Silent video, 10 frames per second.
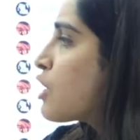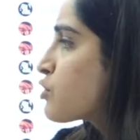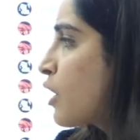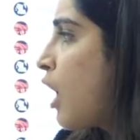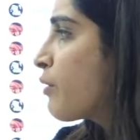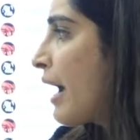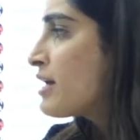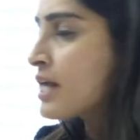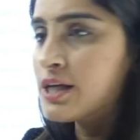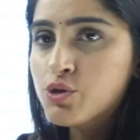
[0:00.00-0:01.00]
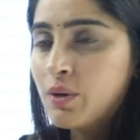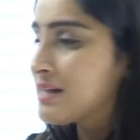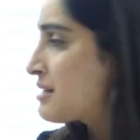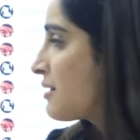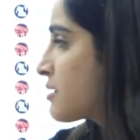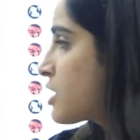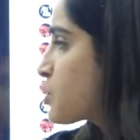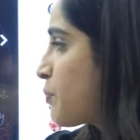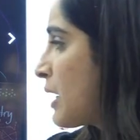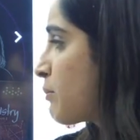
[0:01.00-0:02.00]
So now guys, as you can see, this is
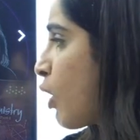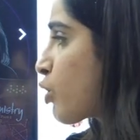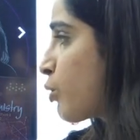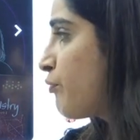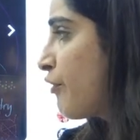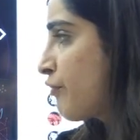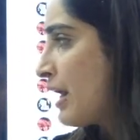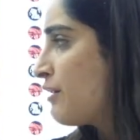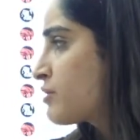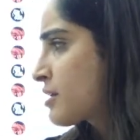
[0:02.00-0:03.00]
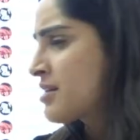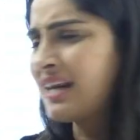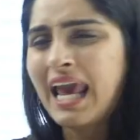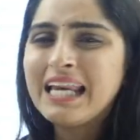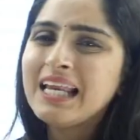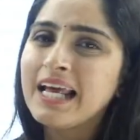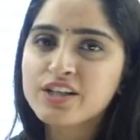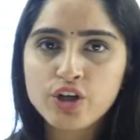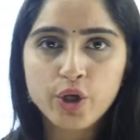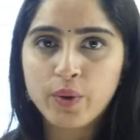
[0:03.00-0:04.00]
P block group 15, 16, any
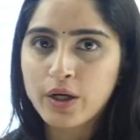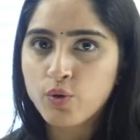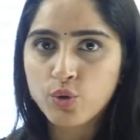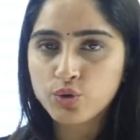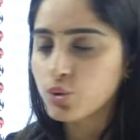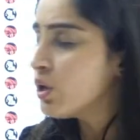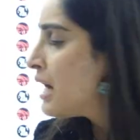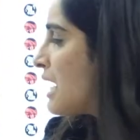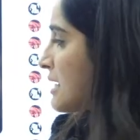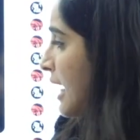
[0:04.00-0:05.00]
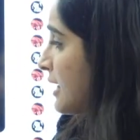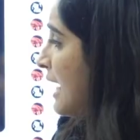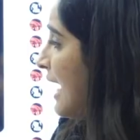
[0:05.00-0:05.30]
lecture you can go through, right?